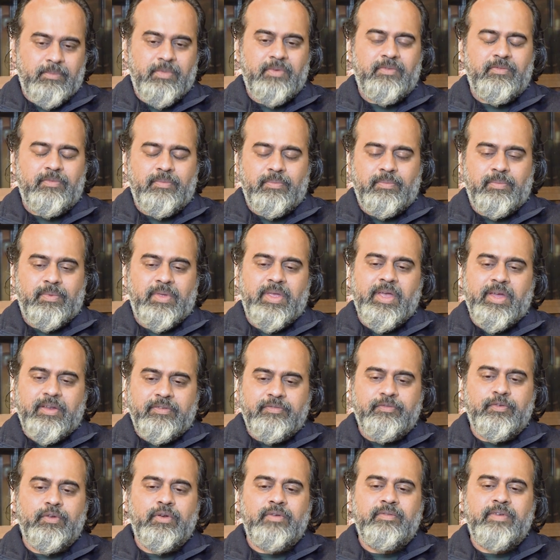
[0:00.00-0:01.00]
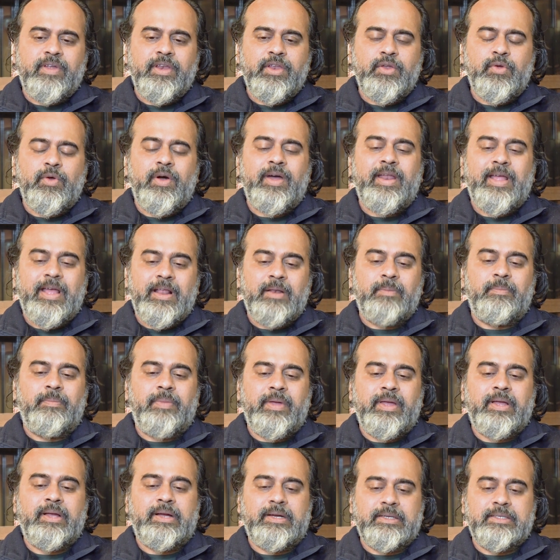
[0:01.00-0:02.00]
Be careful when you are
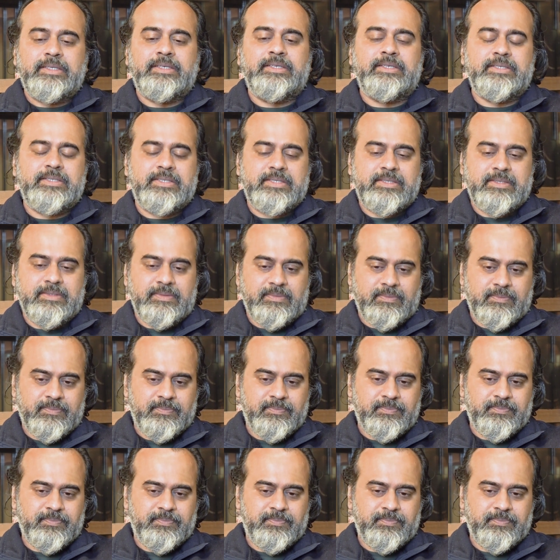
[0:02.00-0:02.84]
helping others.